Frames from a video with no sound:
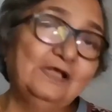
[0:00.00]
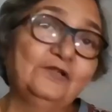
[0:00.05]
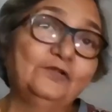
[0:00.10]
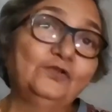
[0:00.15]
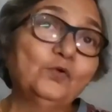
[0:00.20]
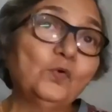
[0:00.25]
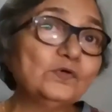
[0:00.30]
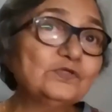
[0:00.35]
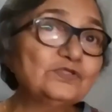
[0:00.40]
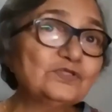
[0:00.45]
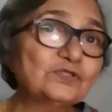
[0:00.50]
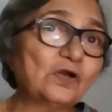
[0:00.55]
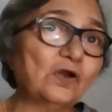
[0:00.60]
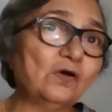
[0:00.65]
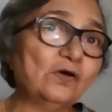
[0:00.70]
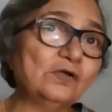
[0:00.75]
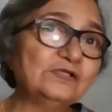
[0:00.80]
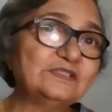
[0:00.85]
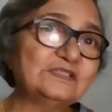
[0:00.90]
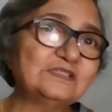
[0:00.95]
those
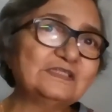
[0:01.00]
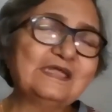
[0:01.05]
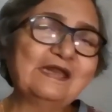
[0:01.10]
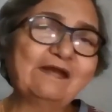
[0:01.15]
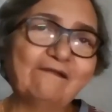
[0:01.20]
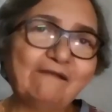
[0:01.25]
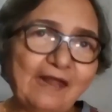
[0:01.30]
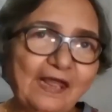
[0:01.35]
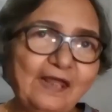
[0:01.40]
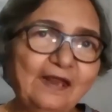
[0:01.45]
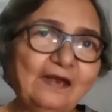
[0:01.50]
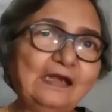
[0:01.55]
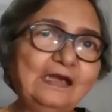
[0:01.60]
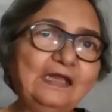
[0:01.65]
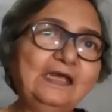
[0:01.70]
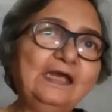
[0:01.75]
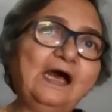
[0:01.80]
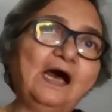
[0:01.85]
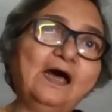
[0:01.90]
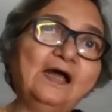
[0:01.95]
clots
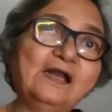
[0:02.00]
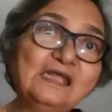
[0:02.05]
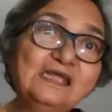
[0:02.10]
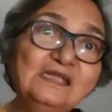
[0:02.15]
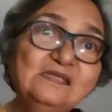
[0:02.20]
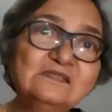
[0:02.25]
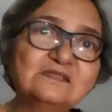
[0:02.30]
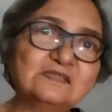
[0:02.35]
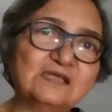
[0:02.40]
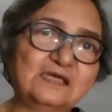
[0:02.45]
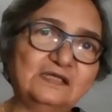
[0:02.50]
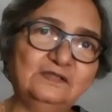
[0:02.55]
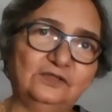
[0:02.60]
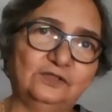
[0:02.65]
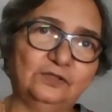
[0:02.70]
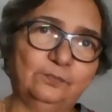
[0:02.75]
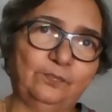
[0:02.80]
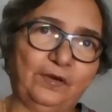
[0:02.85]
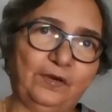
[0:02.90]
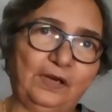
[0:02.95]
rarely are inside
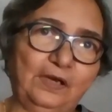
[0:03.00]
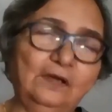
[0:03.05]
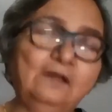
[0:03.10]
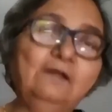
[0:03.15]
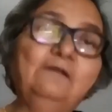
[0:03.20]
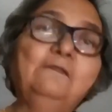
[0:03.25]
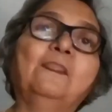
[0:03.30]
the brain,